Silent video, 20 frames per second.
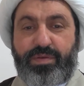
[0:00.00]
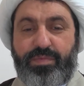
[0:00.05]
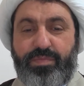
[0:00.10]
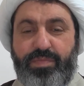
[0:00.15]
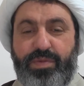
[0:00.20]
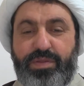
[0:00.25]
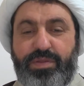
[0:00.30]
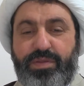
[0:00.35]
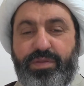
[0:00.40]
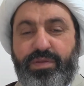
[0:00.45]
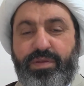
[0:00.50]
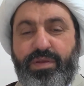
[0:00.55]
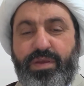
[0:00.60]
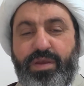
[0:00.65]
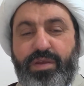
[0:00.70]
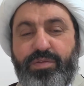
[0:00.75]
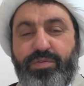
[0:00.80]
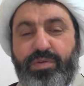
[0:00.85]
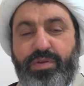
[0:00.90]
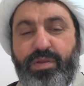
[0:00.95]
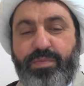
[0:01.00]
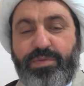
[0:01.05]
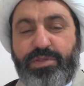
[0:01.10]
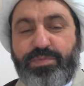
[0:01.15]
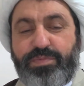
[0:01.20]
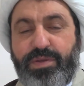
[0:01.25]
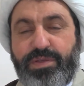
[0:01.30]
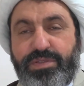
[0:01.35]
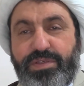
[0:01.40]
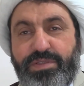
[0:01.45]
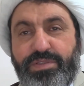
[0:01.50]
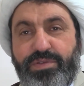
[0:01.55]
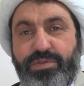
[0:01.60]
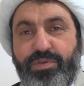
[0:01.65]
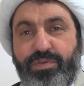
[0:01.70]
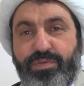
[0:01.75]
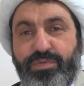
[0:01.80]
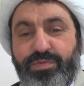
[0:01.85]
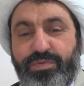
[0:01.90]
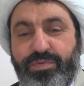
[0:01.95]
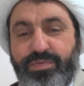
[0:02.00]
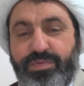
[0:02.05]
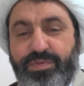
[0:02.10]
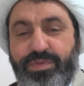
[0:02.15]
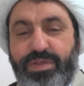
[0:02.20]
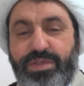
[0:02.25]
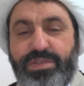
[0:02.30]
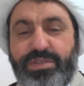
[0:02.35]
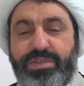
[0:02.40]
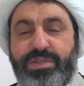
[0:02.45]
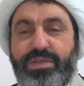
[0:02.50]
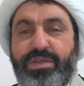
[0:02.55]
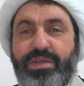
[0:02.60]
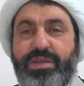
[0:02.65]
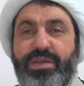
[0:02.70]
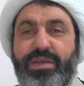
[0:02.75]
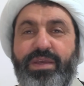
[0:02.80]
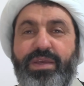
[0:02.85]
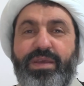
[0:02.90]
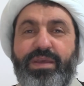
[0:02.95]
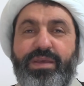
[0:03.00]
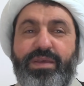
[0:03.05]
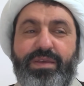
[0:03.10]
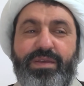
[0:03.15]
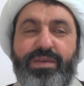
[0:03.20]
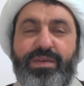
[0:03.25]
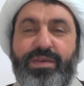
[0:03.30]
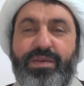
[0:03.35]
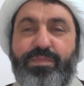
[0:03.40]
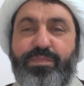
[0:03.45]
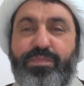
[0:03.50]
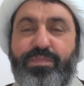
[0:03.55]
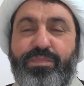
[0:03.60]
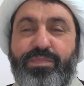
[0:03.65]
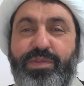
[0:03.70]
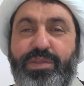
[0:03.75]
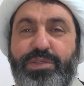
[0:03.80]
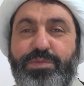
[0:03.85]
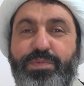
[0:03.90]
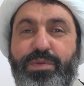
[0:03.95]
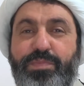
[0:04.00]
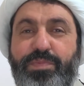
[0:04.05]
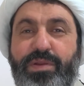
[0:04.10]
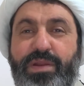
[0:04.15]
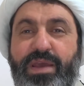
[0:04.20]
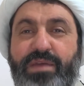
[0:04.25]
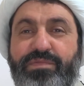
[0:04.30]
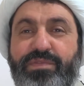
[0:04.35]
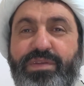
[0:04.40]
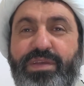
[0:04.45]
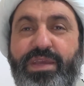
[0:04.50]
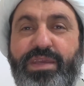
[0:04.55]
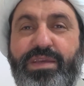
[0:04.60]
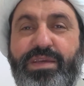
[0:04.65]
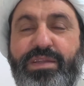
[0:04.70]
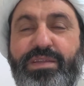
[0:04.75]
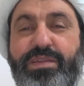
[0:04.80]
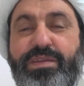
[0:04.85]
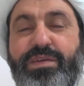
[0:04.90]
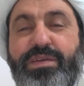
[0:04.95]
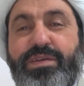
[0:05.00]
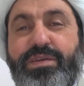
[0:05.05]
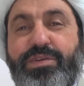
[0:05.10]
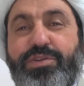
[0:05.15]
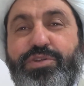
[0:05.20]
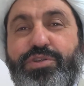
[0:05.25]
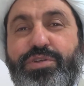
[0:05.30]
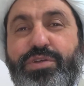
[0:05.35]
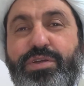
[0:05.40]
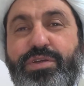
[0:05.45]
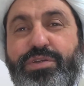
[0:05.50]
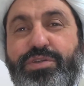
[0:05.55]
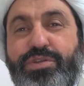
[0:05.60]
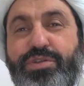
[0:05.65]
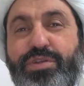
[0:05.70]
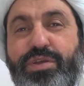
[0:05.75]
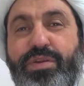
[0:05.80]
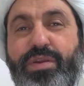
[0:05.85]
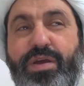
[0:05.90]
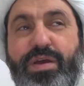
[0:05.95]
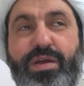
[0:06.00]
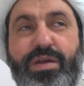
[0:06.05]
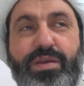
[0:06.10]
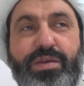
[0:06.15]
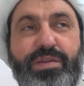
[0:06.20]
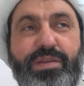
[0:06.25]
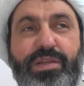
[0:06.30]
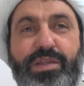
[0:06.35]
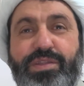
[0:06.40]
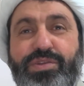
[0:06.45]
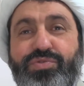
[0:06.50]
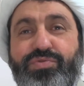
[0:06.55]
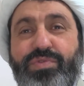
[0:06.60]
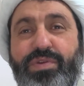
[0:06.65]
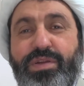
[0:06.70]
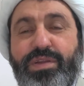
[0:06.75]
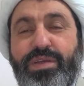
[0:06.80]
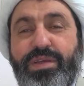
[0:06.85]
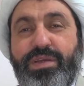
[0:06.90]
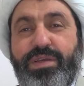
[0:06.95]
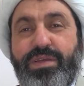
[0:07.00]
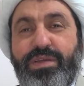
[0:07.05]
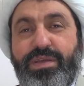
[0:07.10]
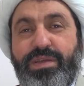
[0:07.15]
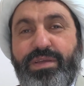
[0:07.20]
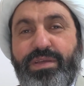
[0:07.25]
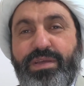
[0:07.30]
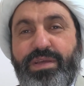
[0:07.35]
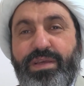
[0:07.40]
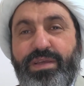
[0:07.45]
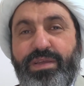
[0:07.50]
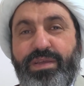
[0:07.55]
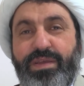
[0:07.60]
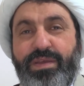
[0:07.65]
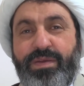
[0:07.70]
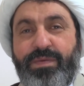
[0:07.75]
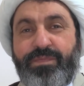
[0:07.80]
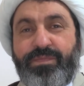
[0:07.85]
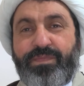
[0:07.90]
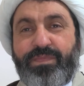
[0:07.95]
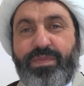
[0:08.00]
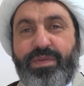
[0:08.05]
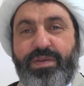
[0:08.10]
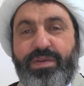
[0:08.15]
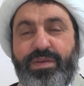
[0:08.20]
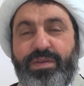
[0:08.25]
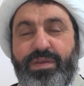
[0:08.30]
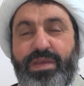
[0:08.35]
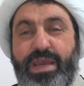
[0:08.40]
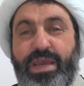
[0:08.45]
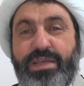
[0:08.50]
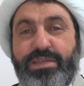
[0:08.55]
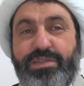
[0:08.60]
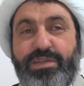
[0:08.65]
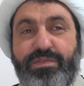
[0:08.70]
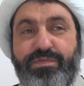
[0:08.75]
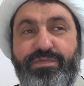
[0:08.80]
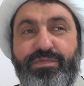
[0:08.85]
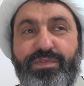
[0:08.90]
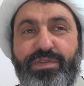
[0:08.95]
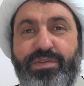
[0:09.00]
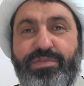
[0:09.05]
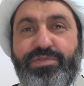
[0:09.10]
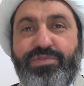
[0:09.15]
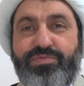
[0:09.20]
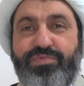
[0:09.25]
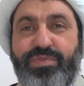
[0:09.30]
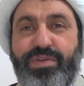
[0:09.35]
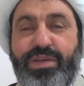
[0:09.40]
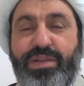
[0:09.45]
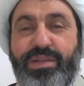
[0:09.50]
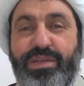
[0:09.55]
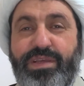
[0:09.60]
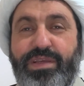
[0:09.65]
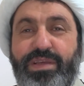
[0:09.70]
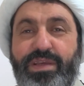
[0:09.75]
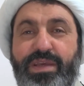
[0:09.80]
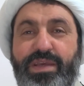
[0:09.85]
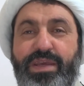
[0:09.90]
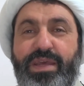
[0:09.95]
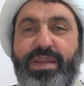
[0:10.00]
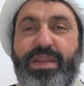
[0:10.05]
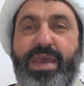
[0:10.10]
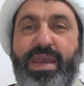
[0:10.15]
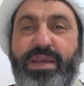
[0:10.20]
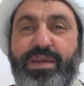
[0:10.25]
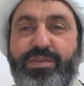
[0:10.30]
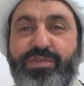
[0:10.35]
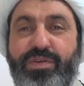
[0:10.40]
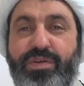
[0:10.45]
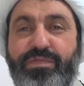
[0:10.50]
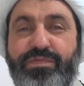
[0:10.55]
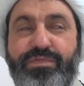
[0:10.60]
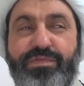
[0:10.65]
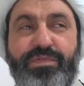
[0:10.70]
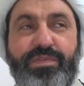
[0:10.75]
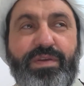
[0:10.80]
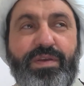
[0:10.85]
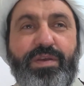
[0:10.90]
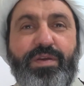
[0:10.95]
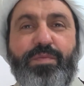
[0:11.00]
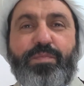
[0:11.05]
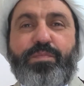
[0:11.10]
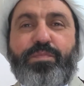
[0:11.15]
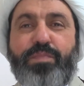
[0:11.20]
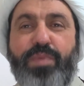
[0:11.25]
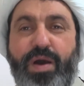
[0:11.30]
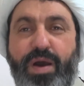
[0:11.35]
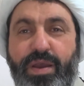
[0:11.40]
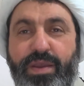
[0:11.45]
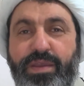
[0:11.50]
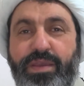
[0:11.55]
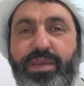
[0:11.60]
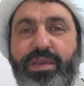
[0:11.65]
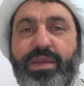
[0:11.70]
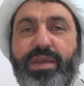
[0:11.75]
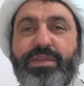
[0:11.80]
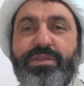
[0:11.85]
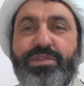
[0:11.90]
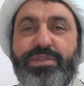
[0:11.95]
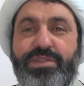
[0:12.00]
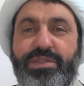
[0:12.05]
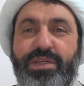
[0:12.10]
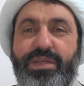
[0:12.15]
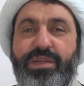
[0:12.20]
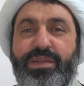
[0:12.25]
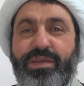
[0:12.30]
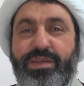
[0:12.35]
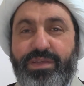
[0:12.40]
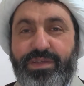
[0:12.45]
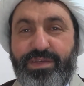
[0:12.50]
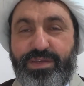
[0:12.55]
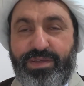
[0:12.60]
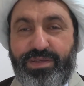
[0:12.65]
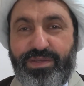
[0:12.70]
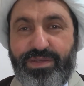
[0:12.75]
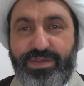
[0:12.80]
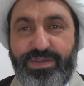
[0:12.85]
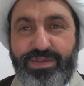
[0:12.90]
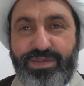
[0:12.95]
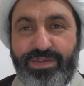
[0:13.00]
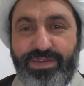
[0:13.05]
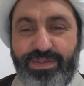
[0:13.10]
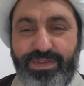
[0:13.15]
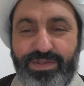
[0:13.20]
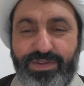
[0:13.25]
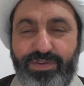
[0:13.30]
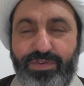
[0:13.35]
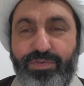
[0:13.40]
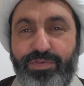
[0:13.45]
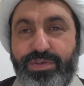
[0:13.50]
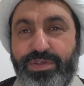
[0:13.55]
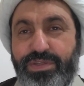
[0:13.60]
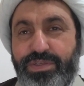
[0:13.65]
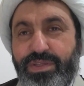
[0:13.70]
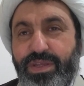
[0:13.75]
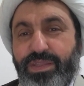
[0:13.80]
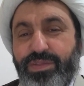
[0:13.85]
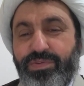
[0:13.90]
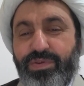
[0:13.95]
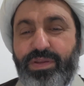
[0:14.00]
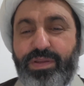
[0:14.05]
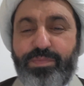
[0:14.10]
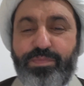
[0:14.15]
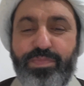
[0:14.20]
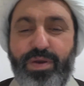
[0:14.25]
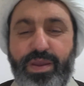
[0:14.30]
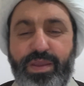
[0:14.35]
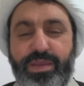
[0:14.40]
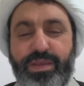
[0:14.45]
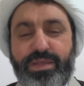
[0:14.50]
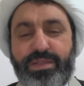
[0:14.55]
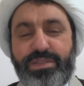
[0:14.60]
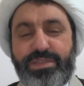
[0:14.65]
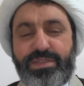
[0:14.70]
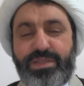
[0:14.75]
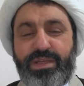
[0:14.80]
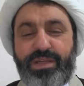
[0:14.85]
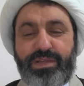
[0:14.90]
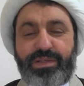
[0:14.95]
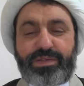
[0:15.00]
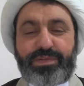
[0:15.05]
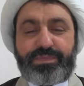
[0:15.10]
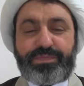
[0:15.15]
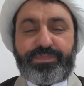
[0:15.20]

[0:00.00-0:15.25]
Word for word: But Ayatollah Misbah says, no, this, uh, these people have taken uh, sh- literally as if there is really an act of buying and selling. No, it's not really buying and selling.